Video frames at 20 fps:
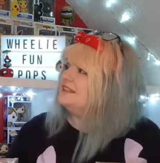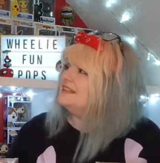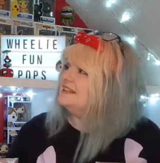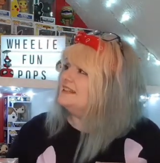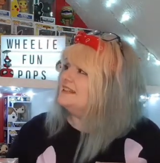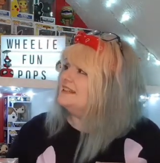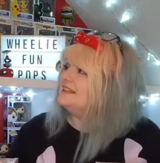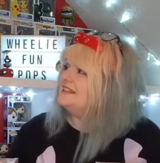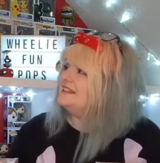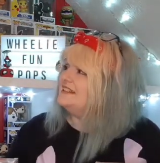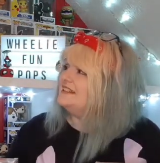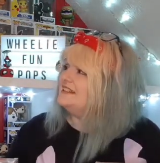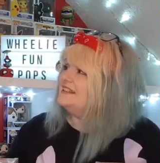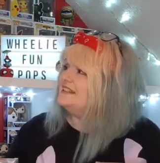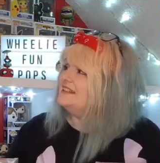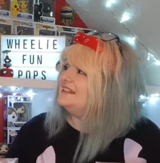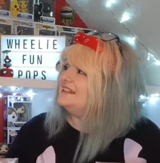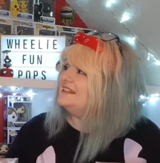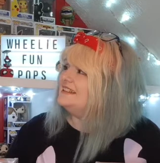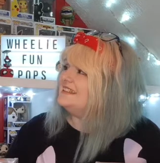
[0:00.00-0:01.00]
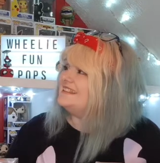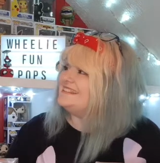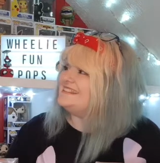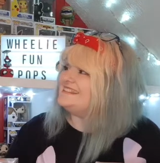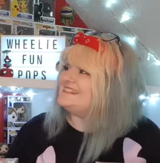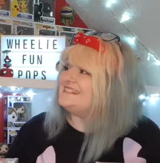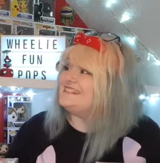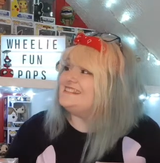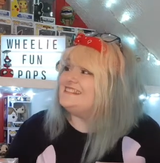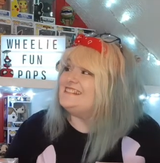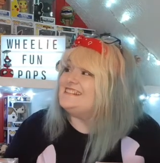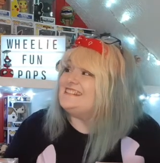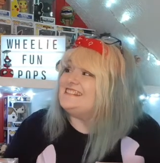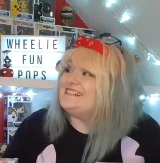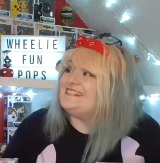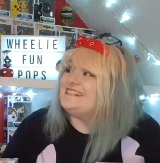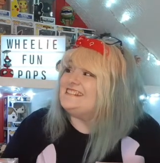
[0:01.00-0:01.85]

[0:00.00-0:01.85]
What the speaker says: (no one is talking)